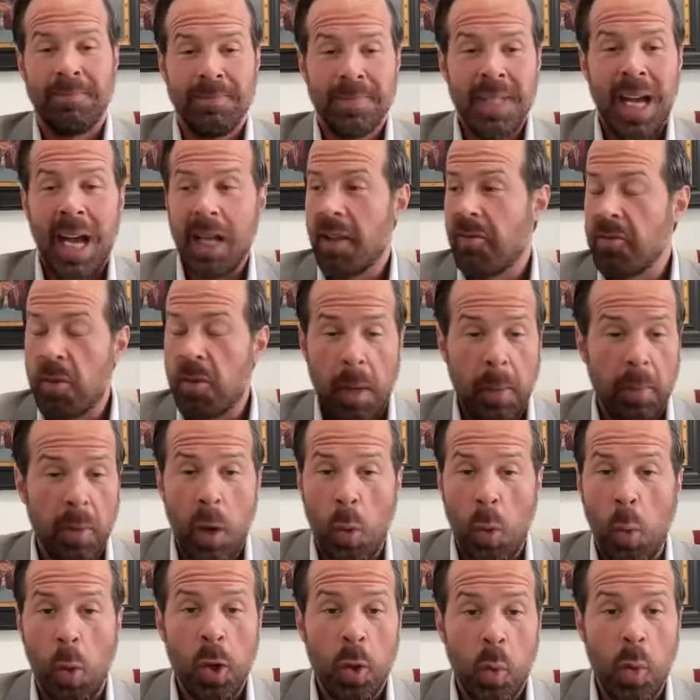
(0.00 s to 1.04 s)
I love the people I
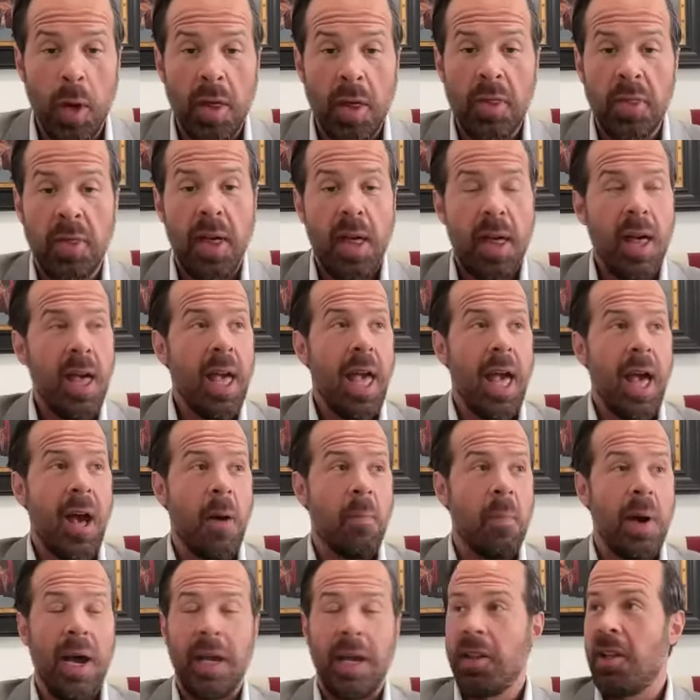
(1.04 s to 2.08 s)
work with.
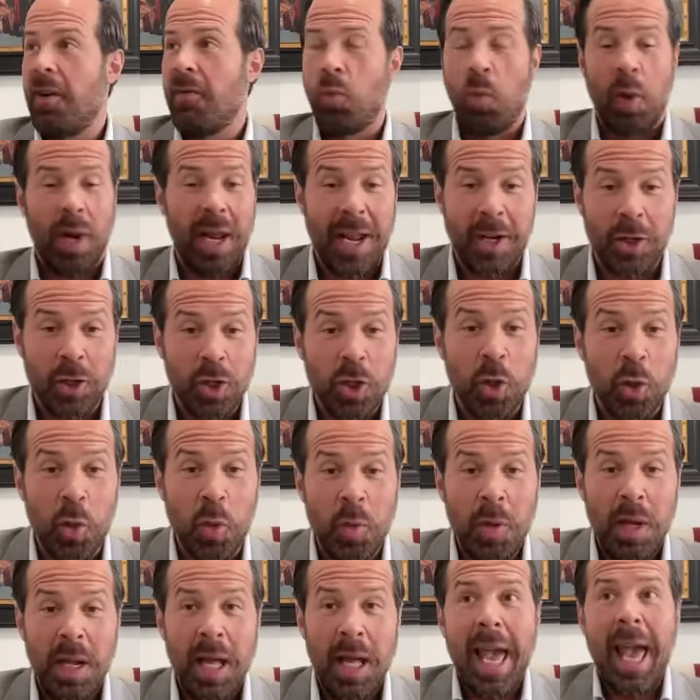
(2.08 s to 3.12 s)
I love what I do,